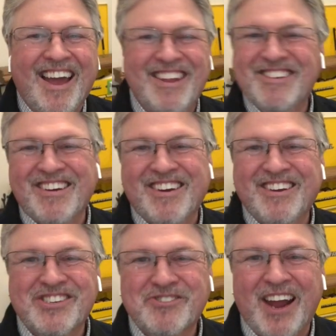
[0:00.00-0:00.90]
and isn't going
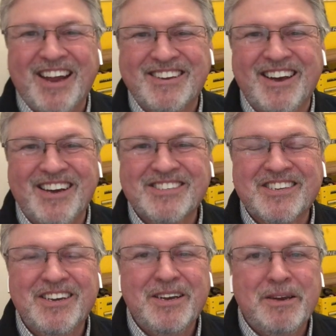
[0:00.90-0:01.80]
to attract
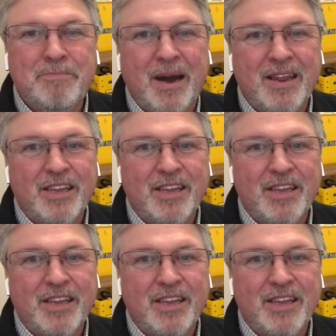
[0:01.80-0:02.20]
dust. But